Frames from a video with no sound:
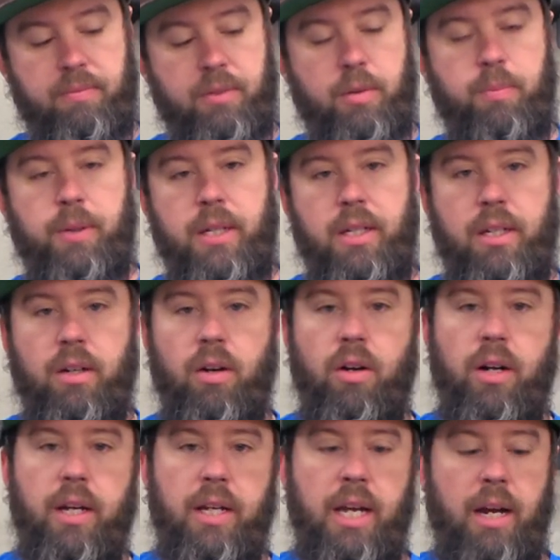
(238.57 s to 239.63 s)
depending
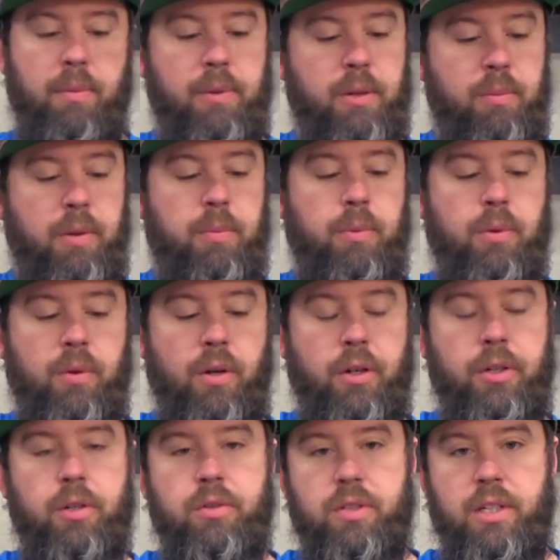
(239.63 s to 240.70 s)
on how many people
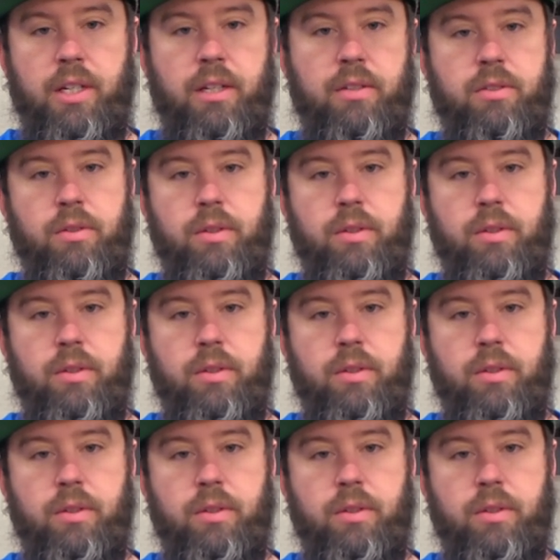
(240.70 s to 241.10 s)
are using it.